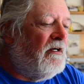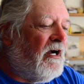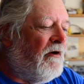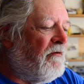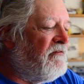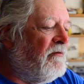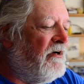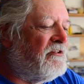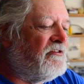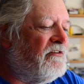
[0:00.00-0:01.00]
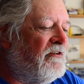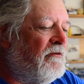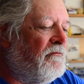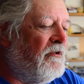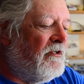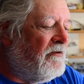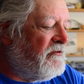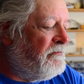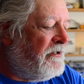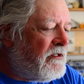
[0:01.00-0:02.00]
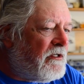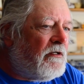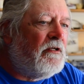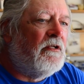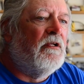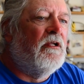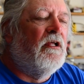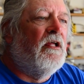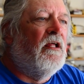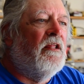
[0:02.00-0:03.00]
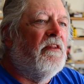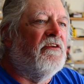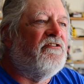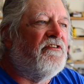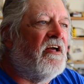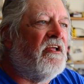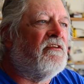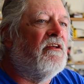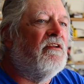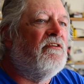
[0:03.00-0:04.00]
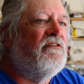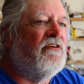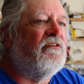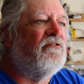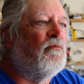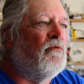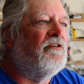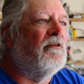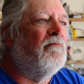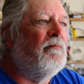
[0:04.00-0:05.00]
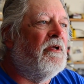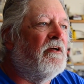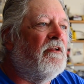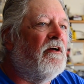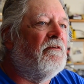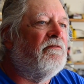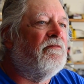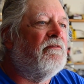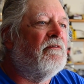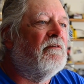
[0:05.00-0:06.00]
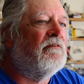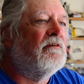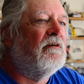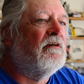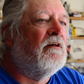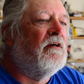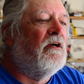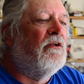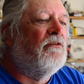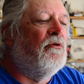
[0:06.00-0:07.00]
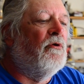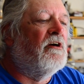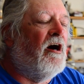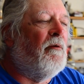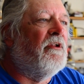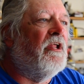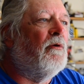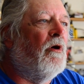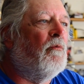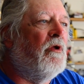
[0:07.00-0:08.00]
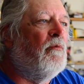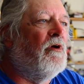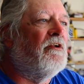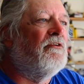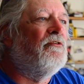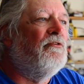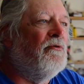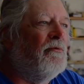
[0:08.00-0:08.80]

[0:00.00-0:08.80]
however much we loved Topeka, the site just wasn't big enough to accommodate what we wanted to do